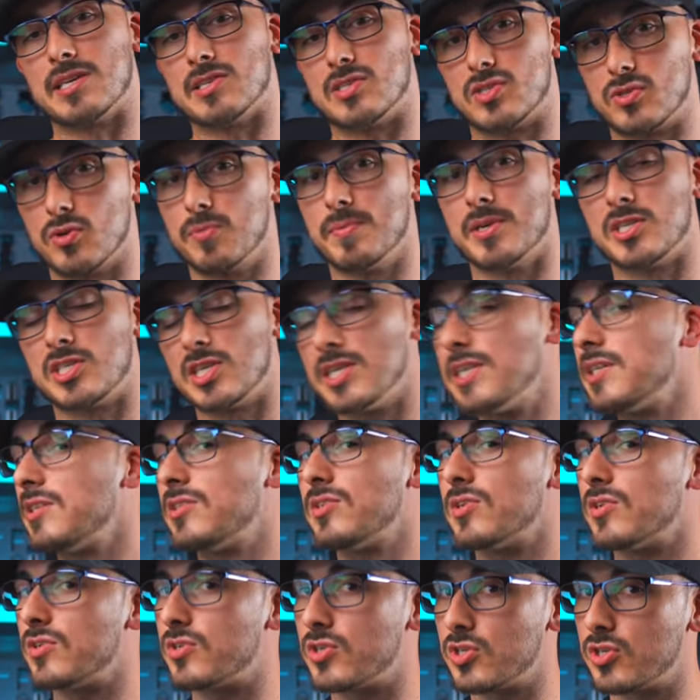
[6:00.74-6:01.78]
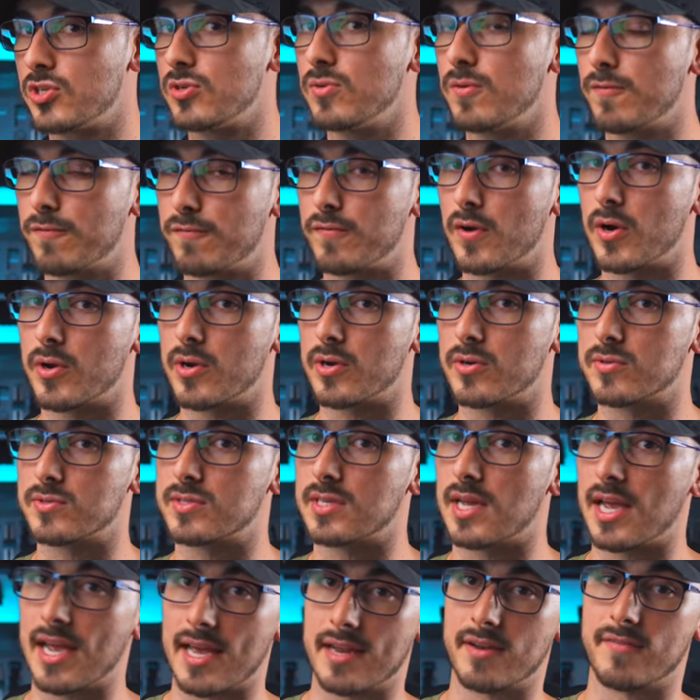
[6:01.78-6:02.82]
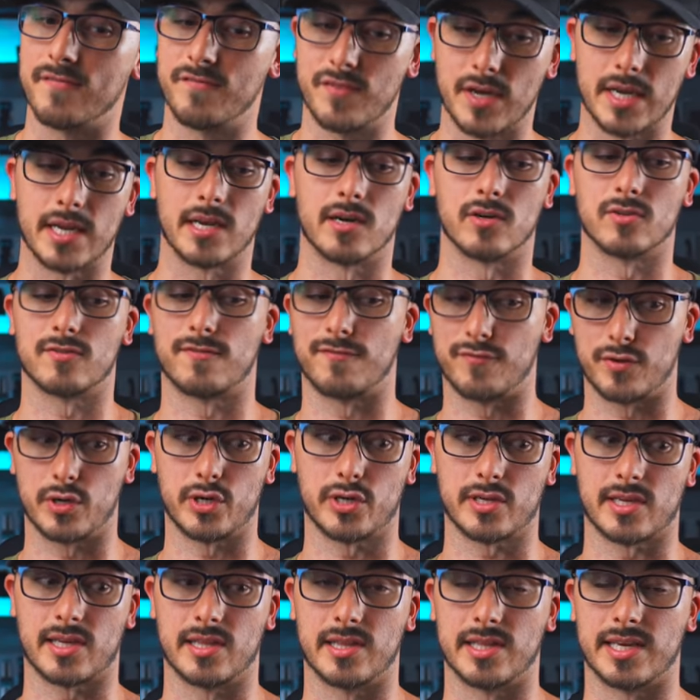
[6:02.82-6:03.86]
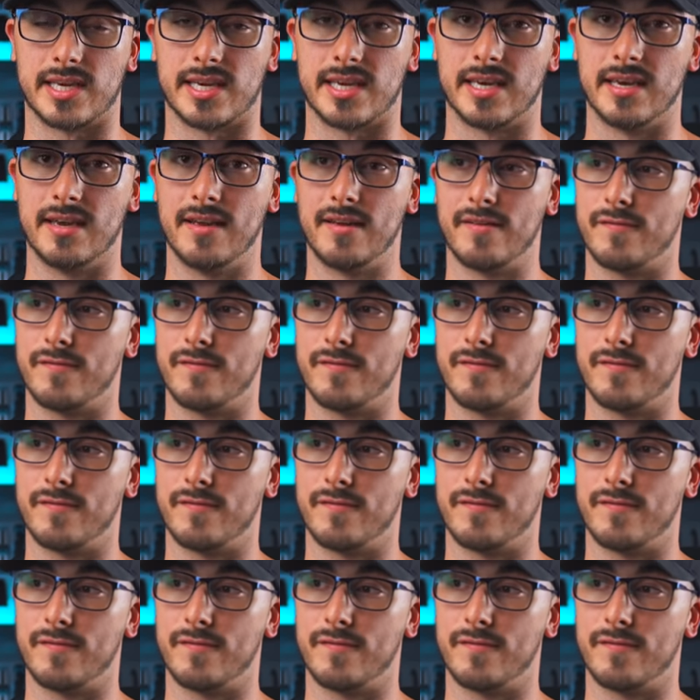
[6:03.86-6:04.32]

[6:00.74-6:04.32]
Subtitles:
it so much easier to shoot photos and videos vertically